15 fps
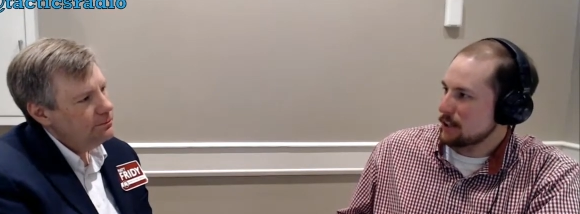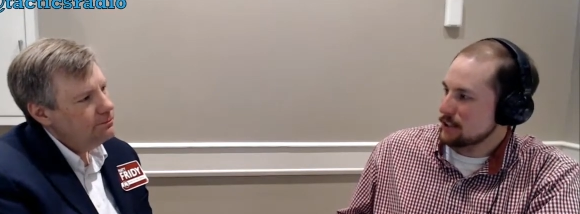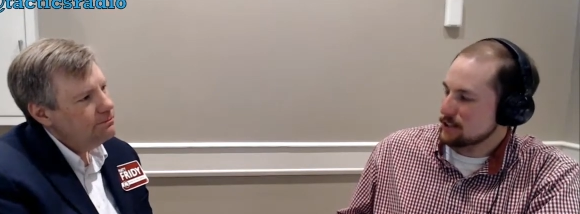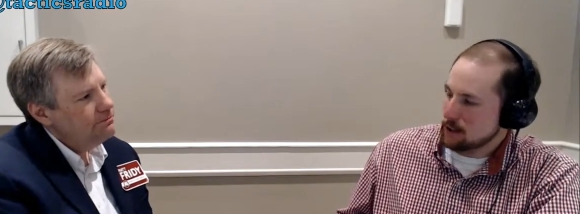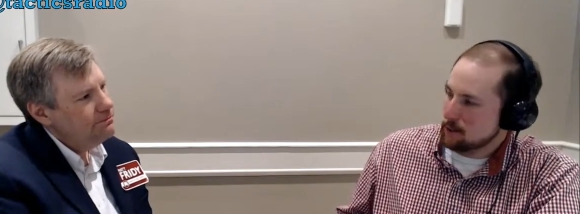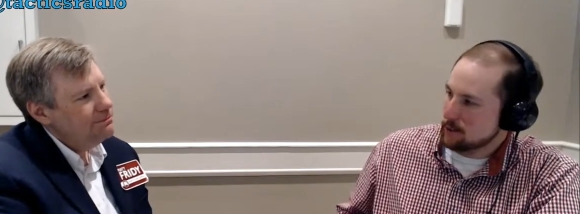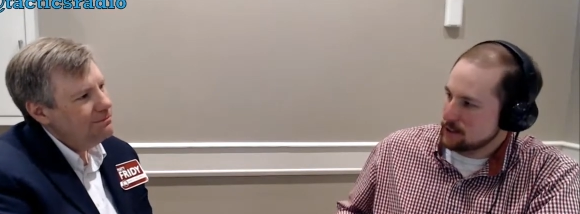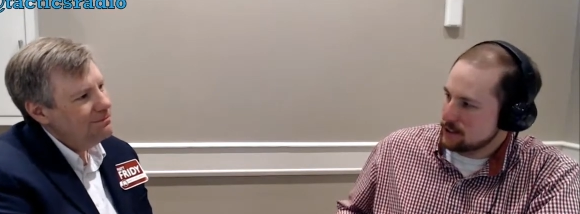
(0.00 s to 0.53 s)
Speaker 1: it's
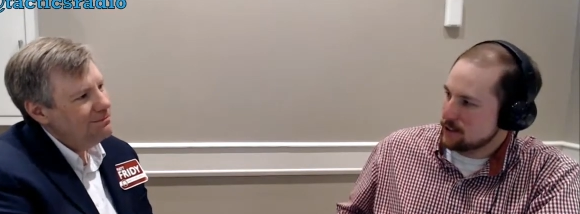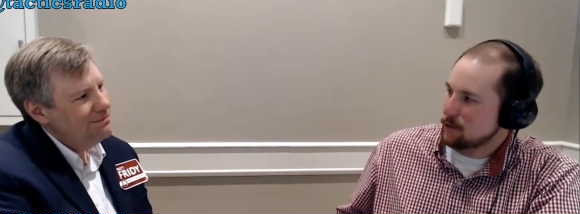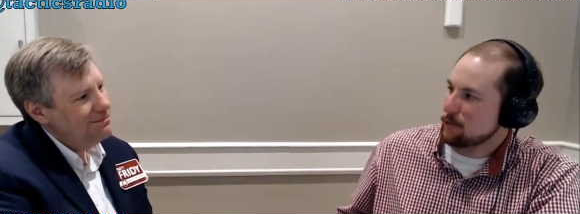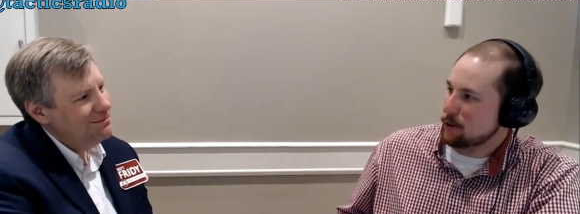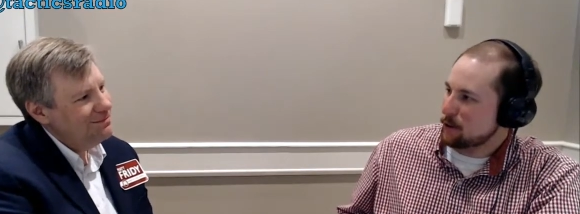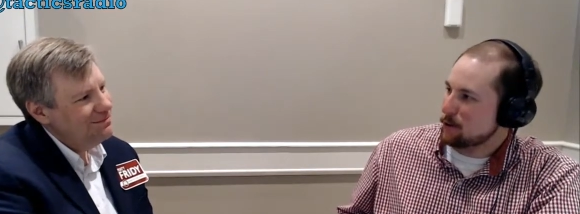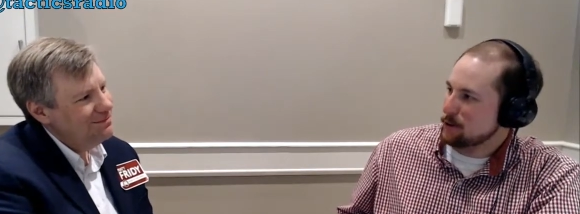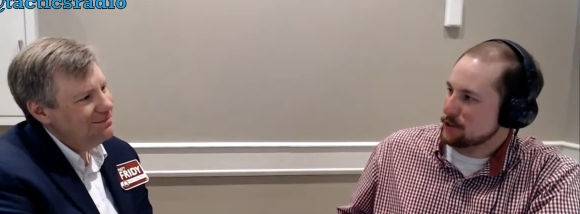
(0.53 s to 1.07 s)
always
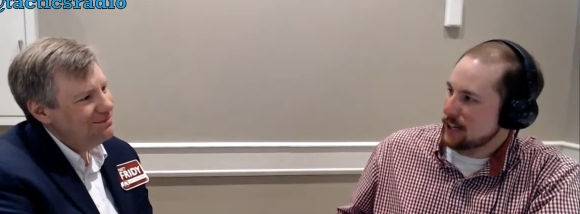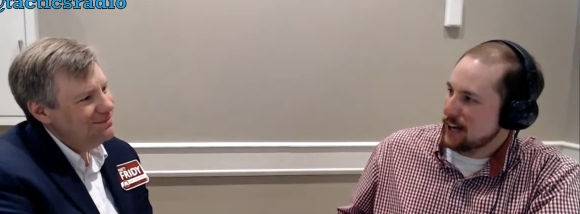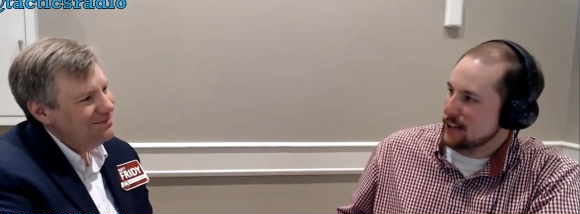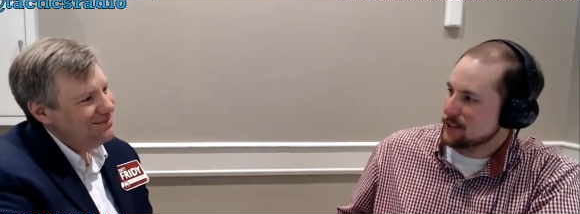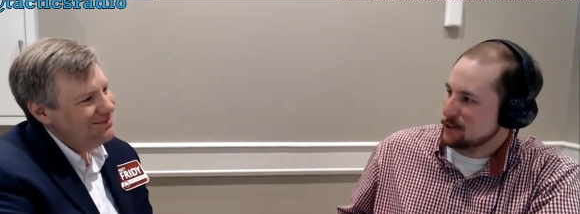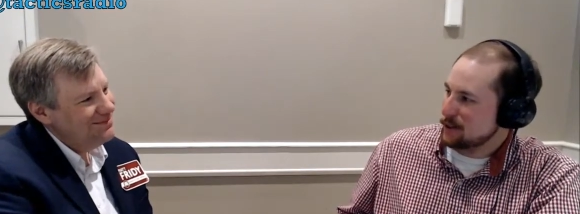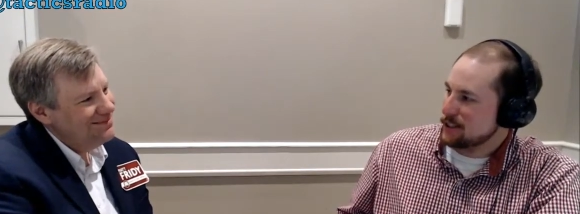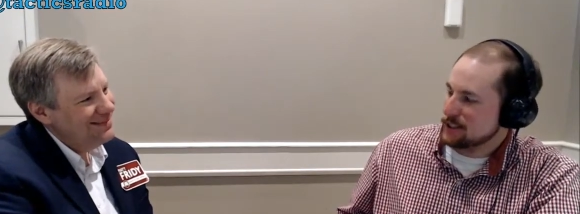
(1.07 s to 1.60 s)
difficult to
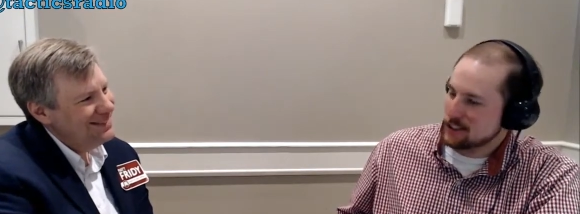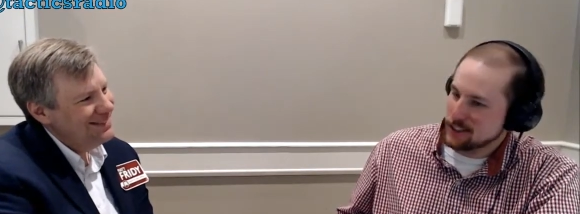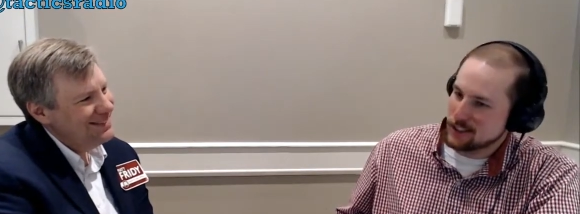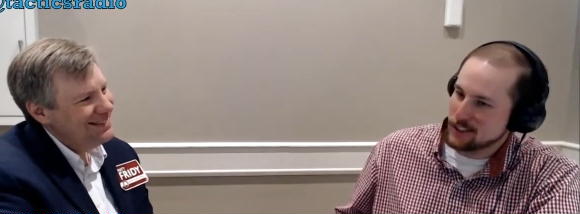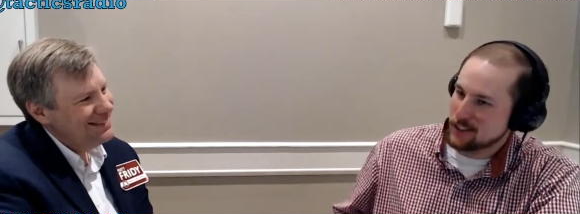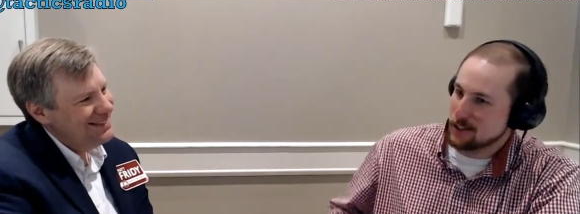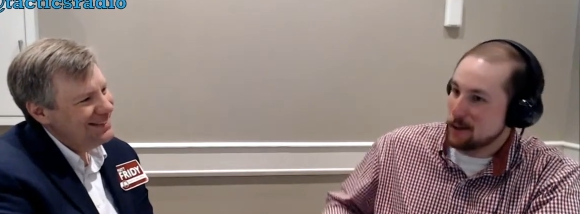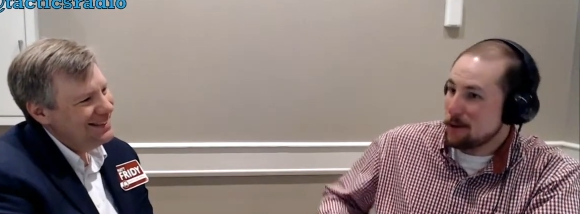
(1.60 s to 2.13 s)
ask questions
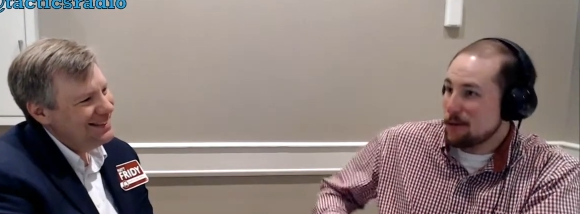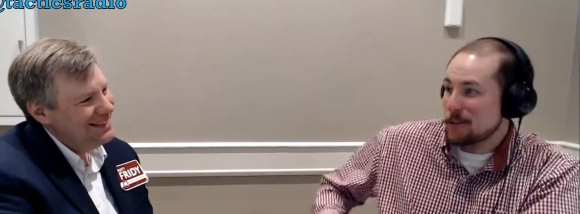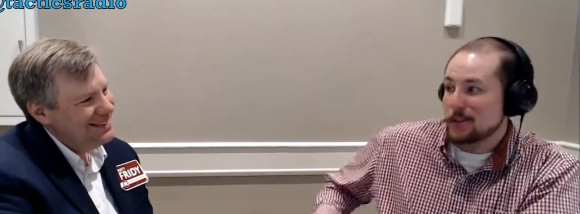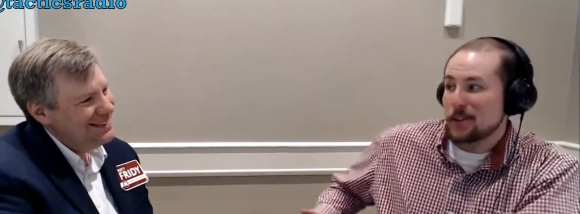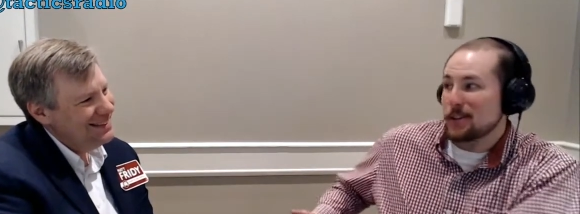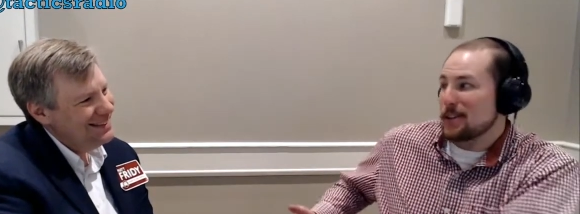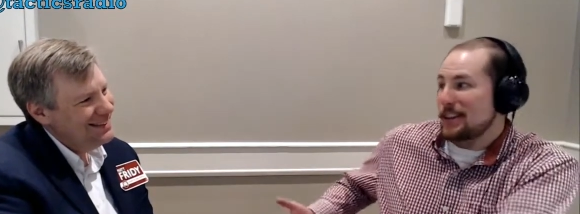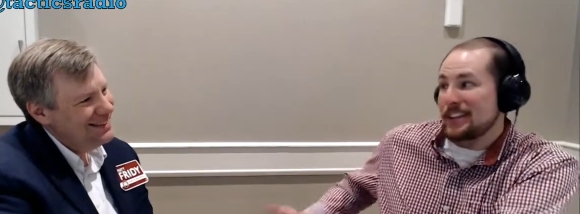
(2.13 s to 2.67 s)
because you know there's
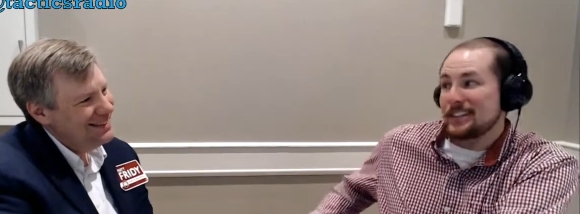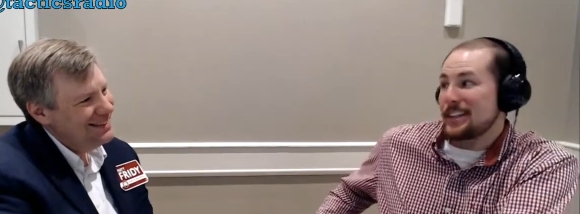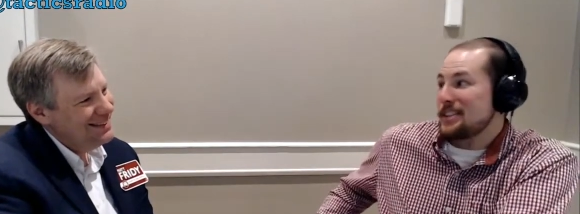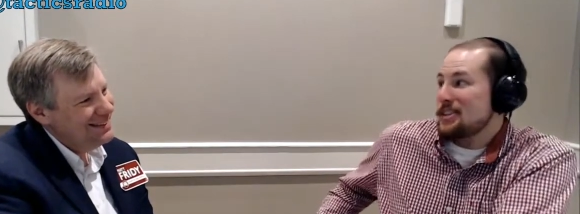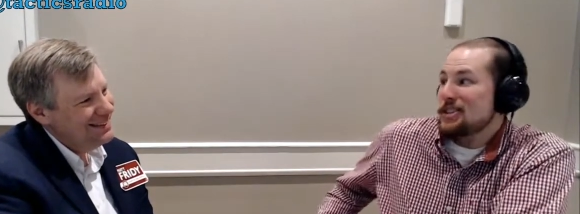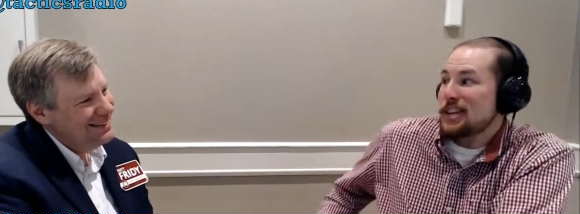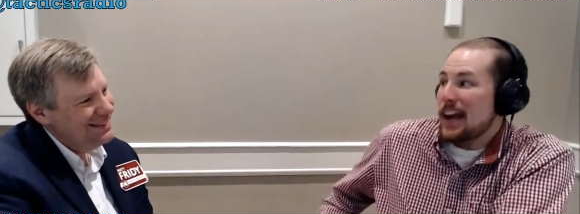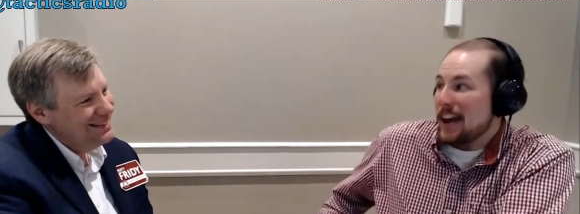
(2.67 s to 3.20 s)
certain things they
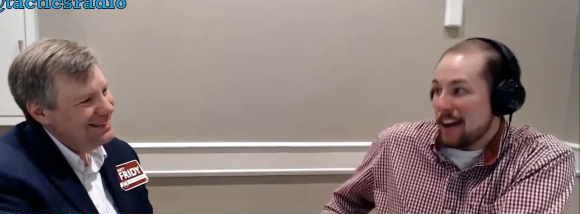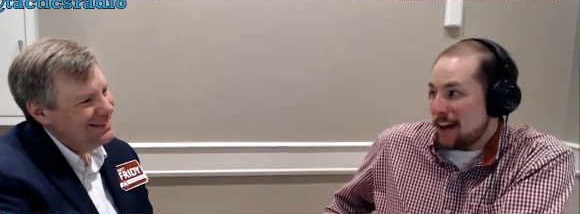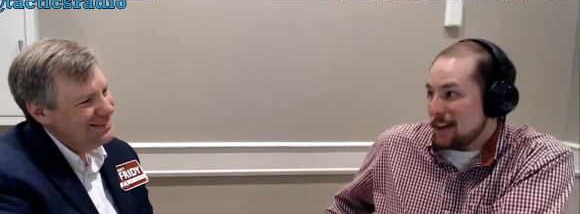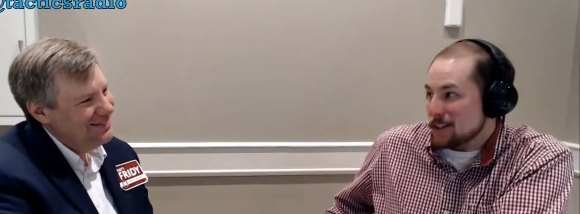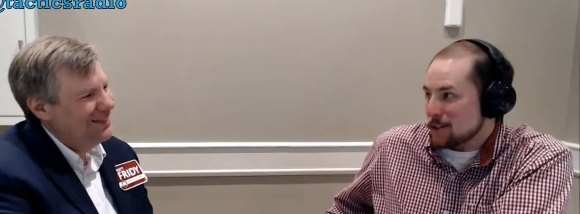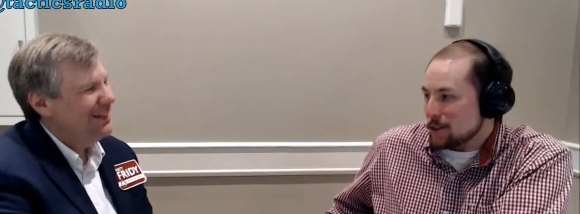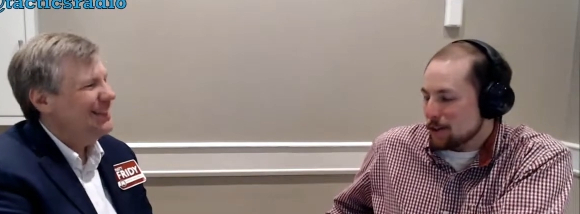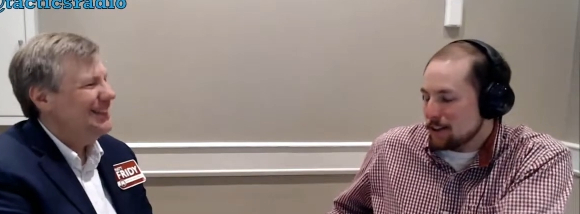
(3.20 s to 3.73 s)
just can't
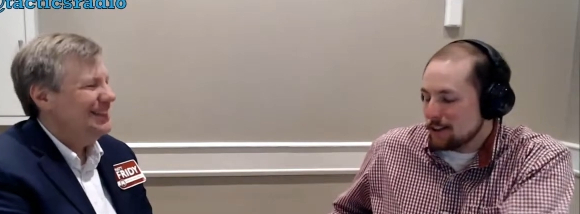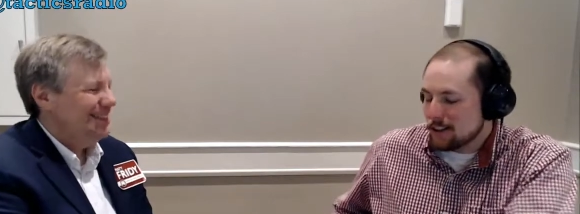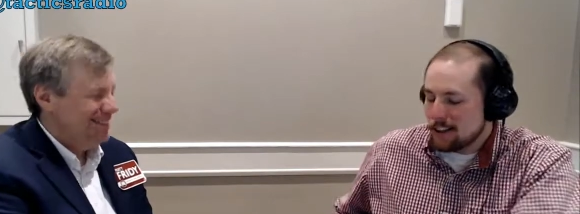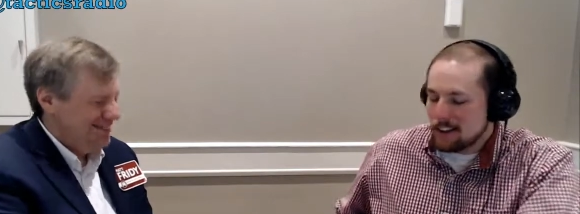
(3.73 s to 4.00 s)
answer. Right.